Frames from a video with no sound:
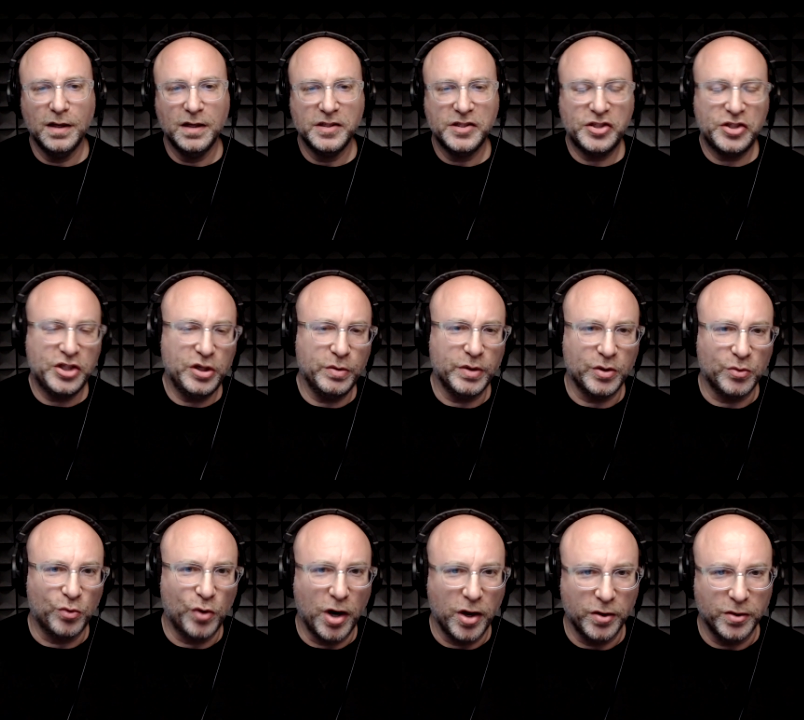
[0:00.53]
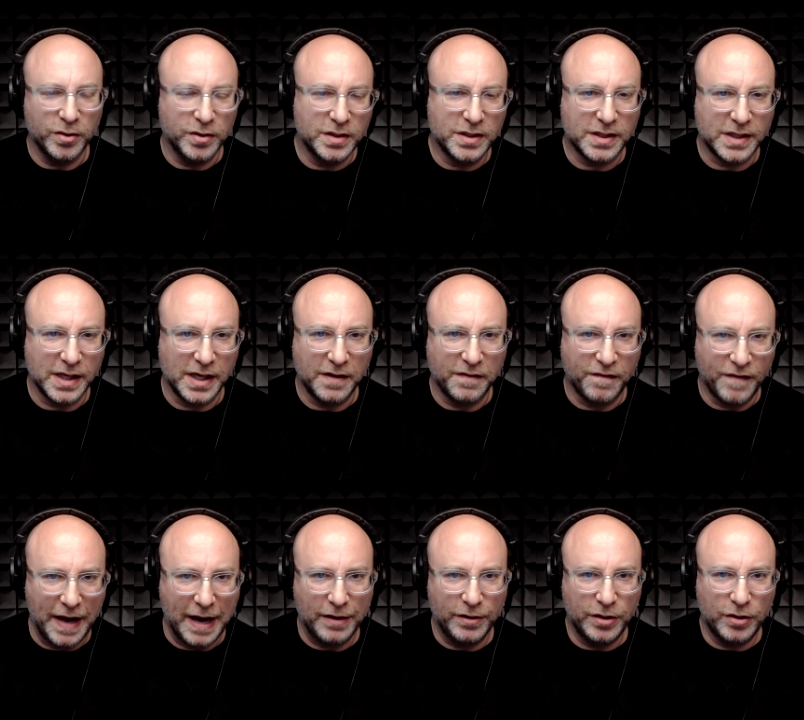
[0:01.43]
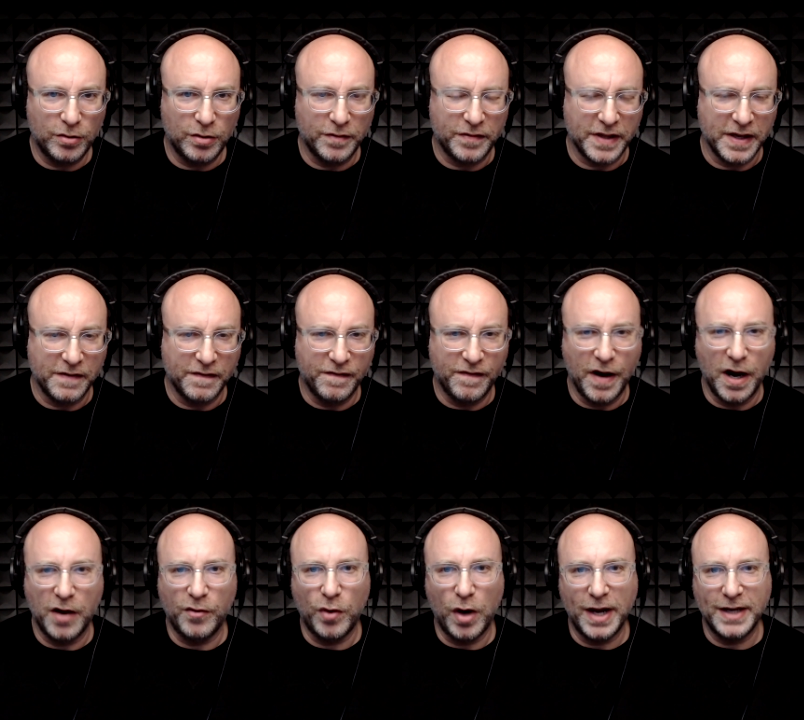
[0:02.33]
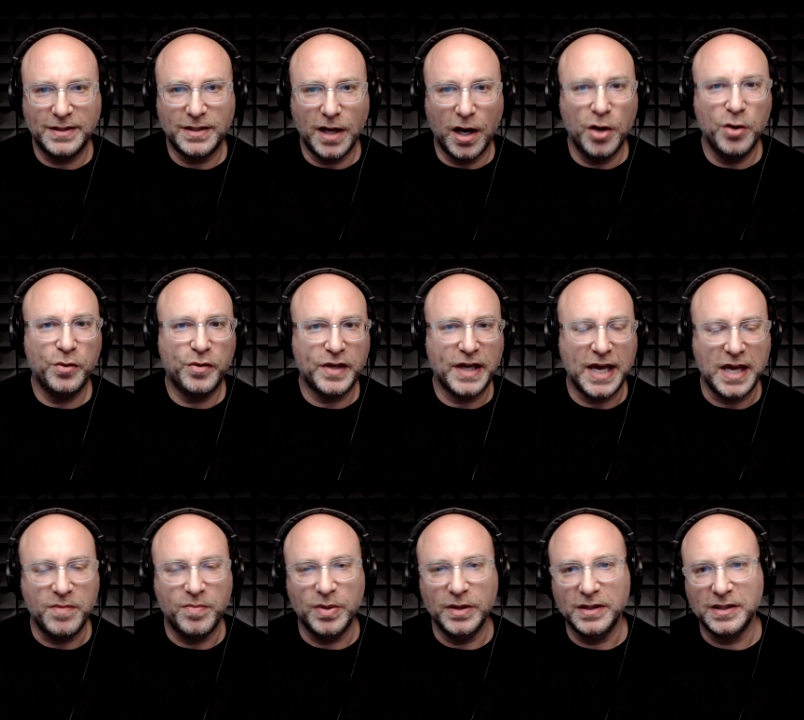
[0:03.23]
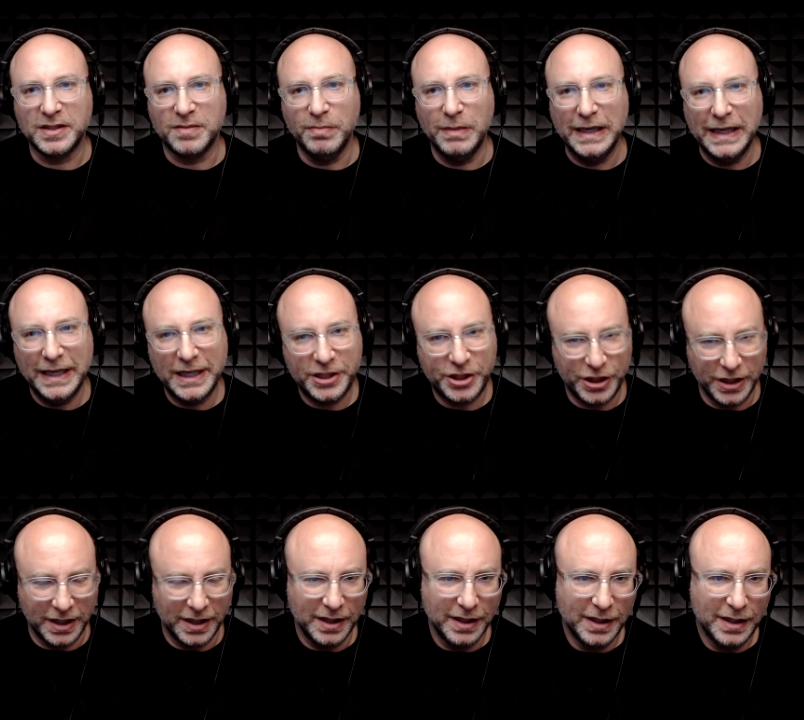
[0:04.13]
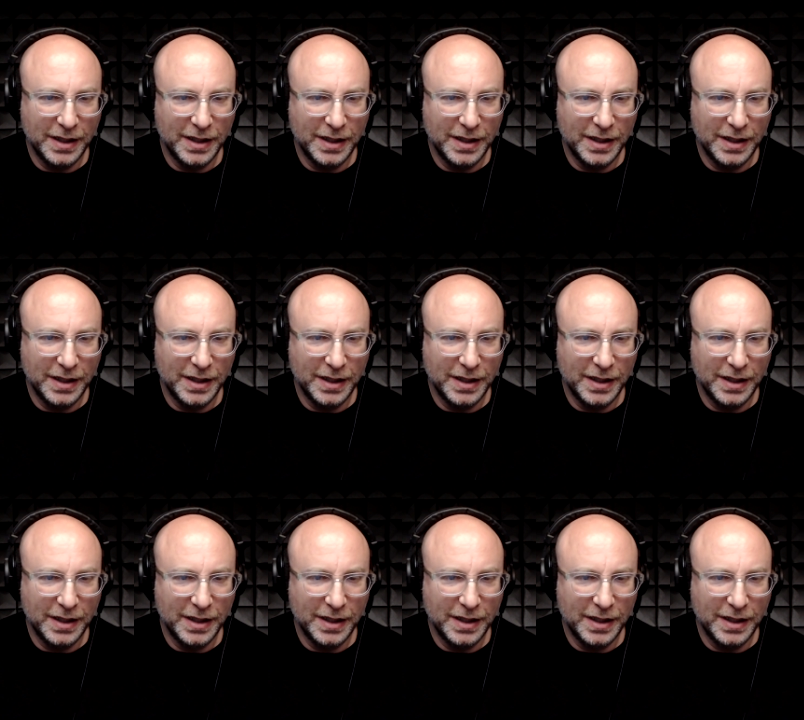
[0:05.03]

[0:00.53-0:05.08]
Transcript: Stewart Rhodes, the founder of the far right Oath Keepers militia,